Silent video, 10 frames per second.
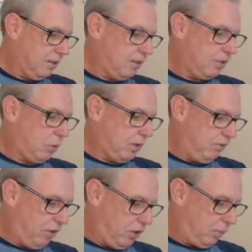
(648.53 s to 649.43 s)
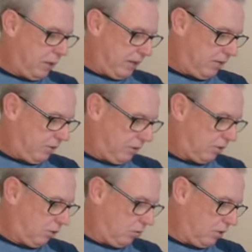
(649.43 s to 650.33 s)
£25 I
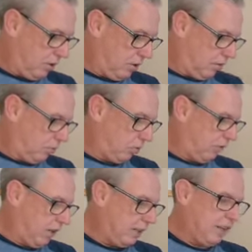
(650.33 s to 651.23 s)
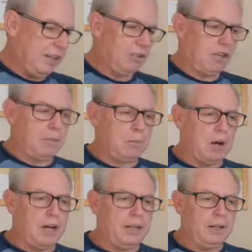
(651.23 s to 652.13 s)
thought was a fantastic
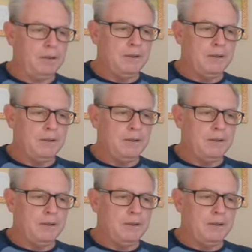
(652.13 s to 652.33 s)
buy.